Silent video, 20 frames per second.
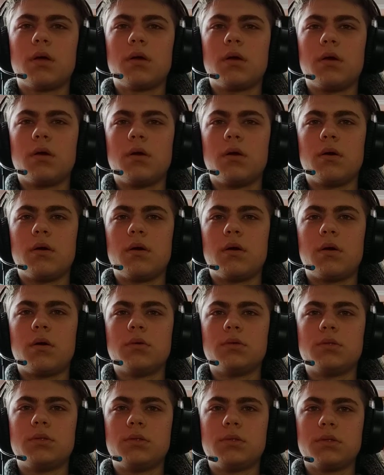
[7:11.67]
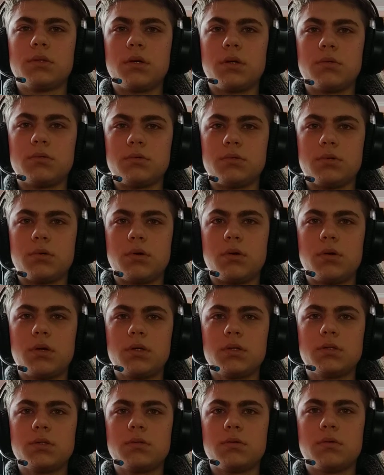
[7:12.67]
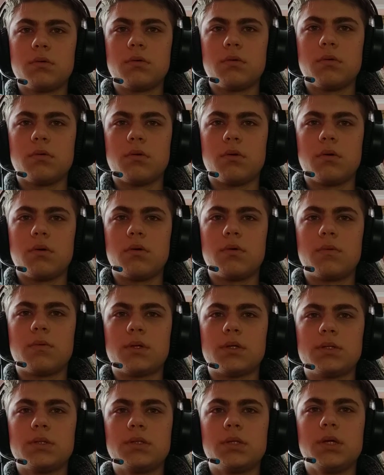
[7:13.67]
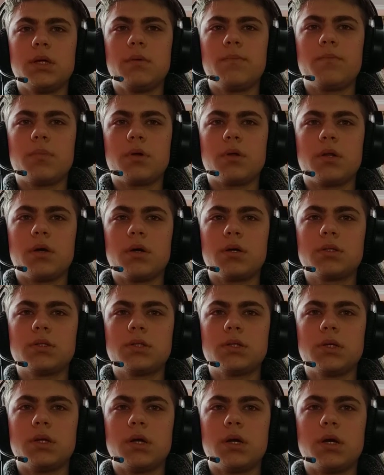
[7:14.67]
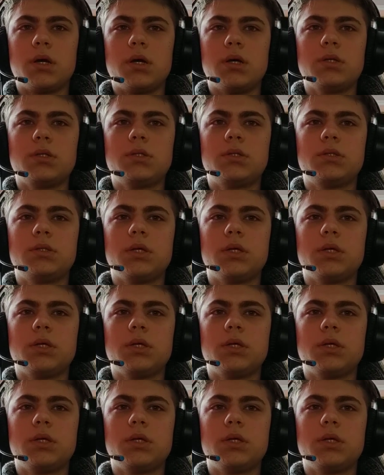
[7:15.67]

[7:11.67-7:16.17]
authorities to oversee production and